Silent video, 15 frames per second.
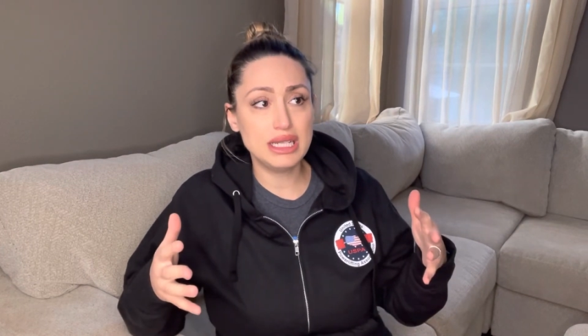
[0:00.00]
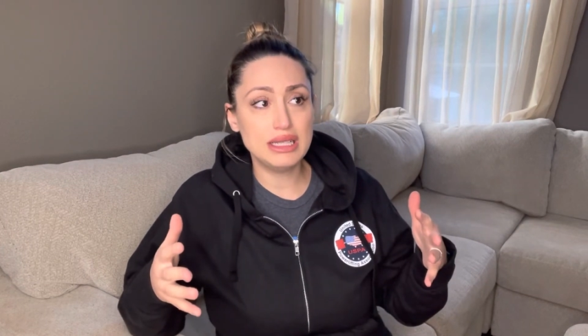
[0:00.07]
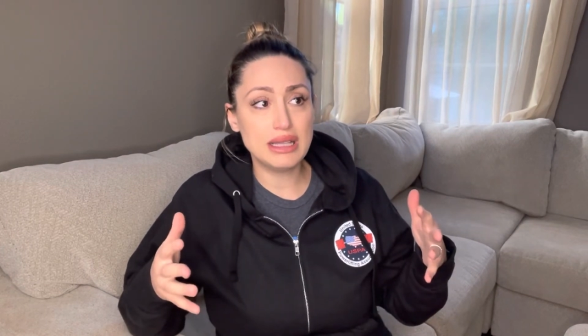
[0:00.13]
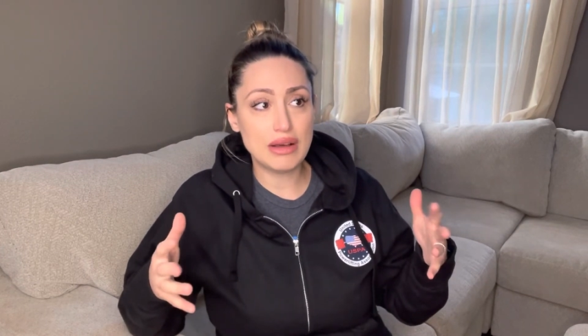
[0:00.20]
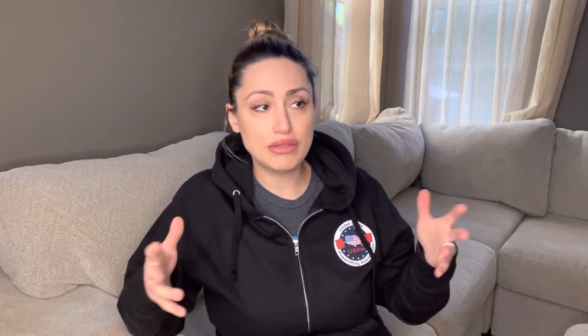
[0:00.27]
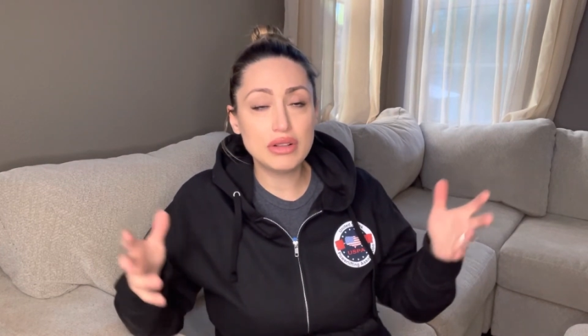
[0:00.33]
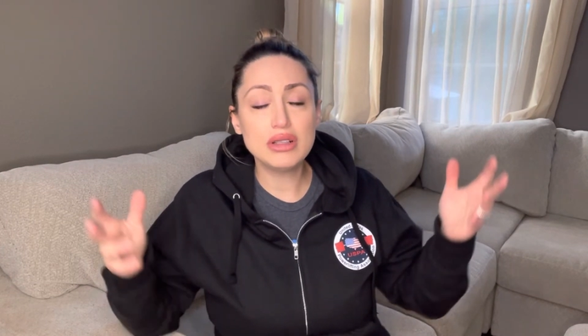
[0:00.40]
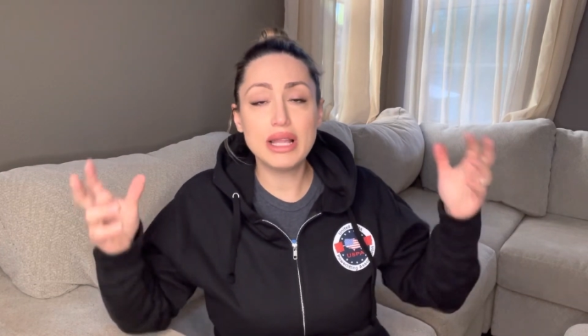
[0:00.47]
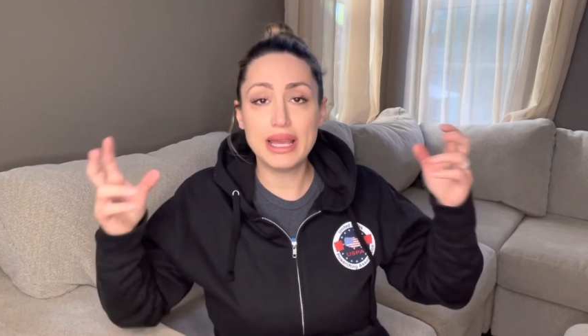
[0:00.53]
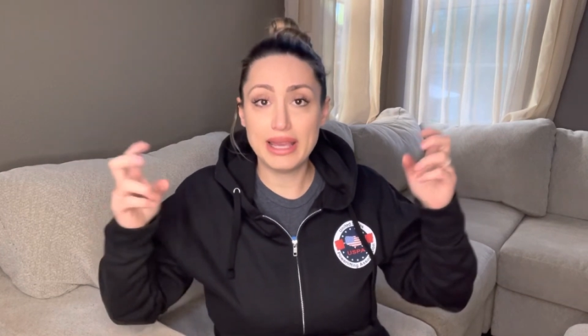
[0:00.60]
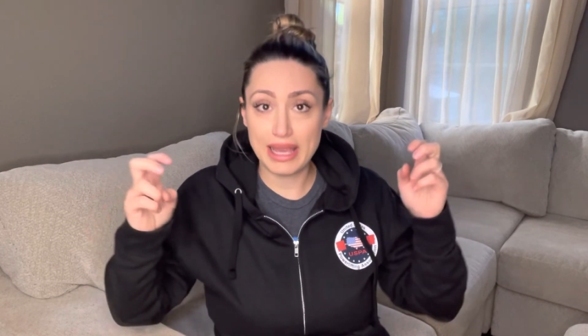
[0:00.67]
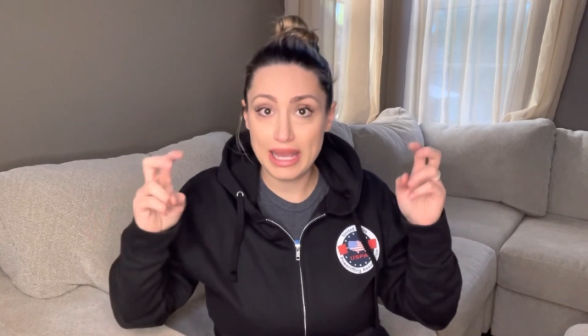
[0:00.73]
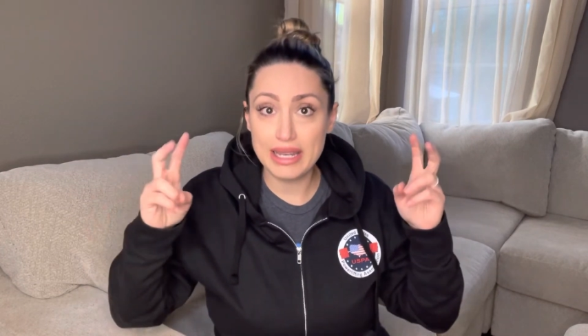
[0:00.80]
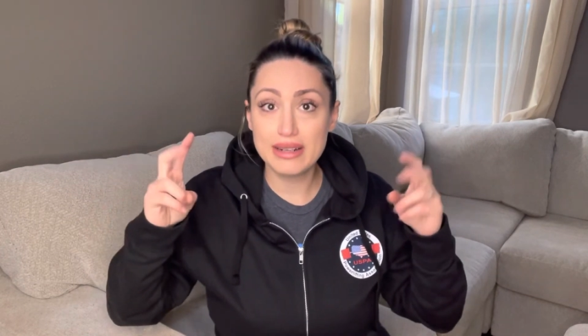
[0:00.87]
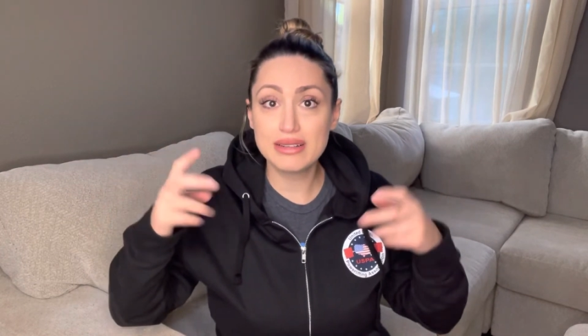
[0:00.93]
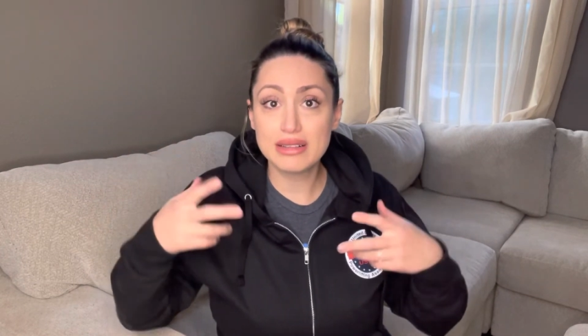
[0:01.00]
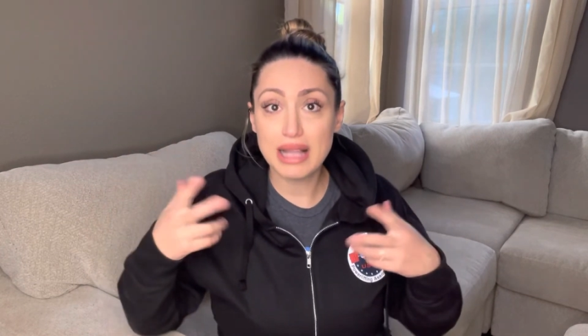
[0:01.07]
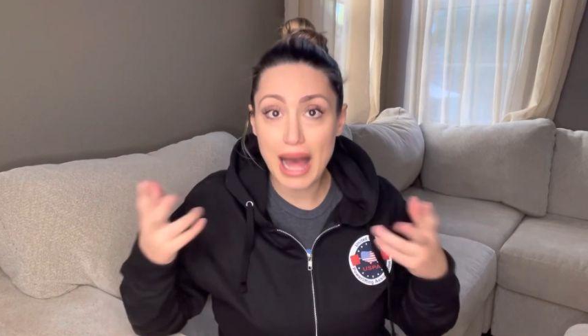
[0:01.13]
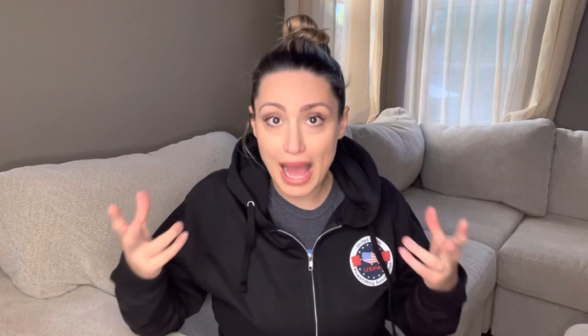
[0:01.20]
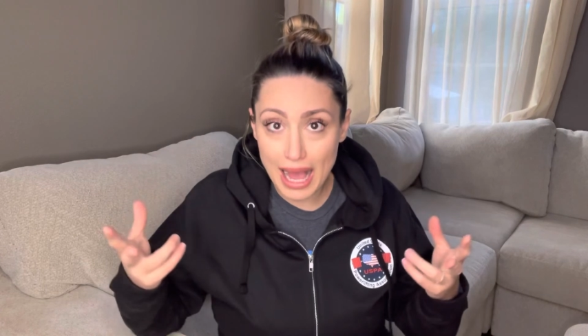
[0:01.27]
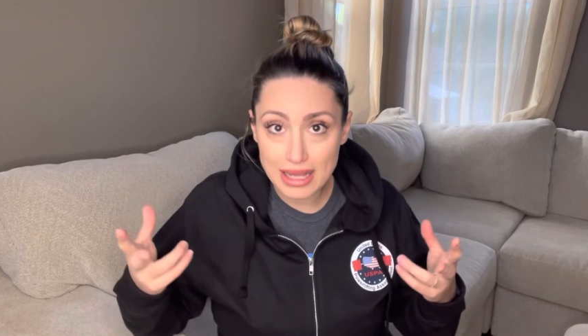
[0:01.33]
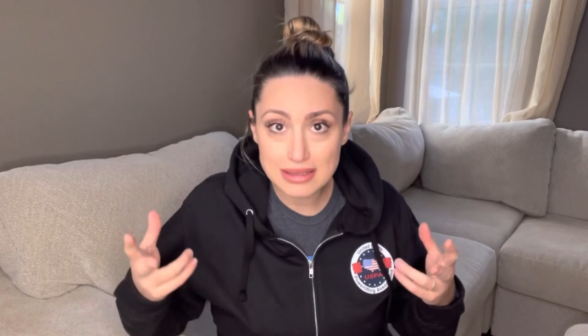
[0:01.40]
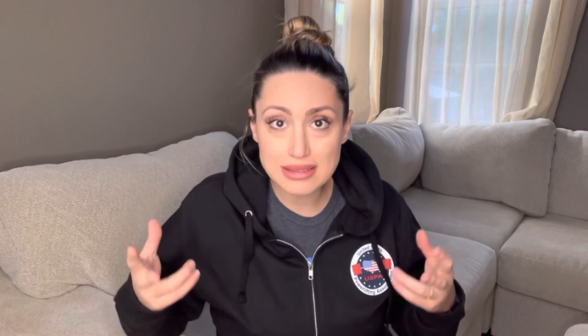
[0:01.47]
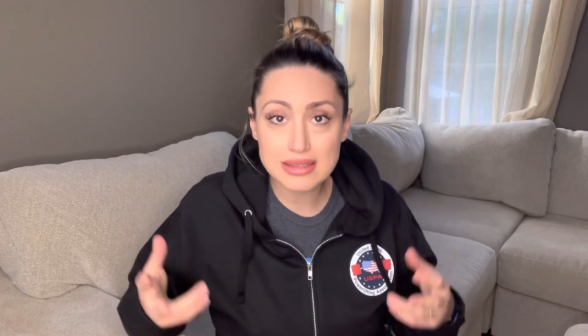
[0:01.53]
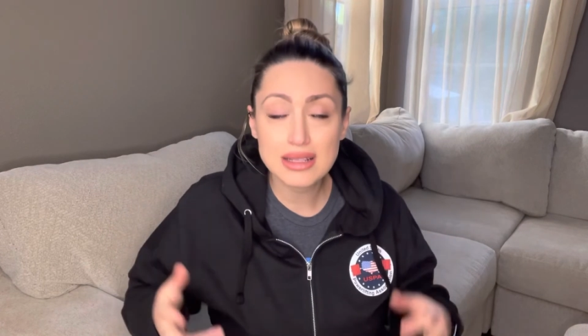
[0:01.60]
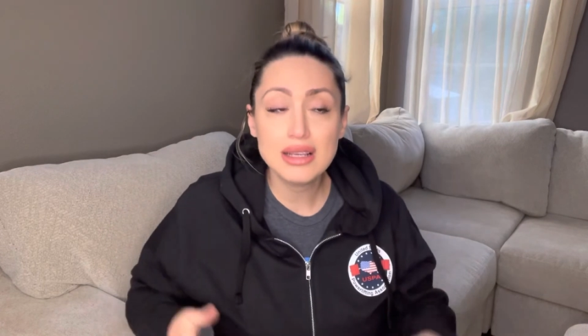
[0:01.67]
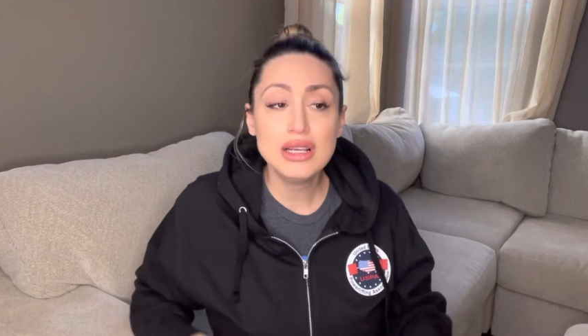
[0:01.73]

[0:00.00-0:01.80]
level, like in class.